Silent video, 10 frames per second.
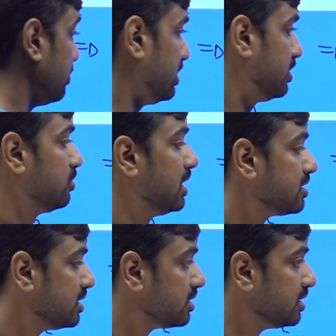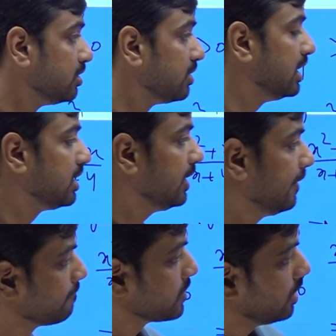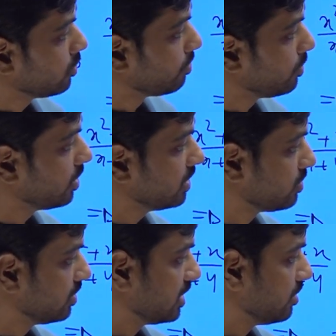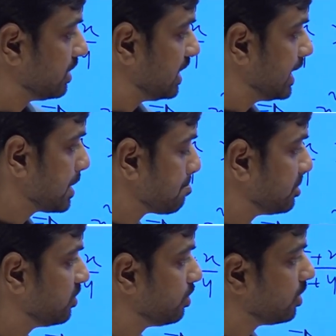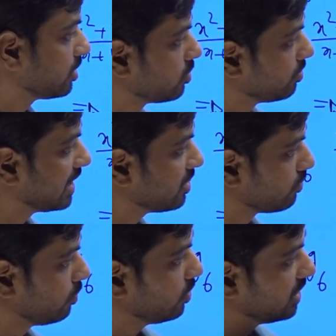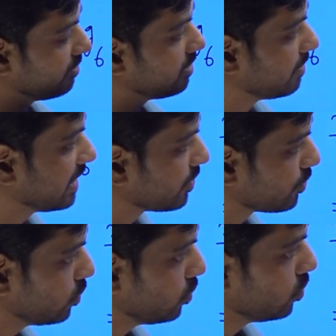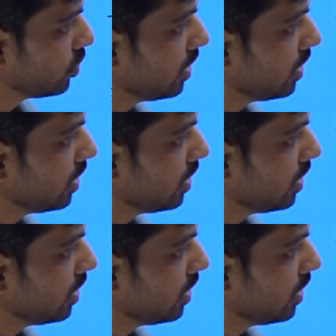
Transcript: method to answer this inequality. So plot this on the number line. When you plot, so minus 4, then we have minus 2.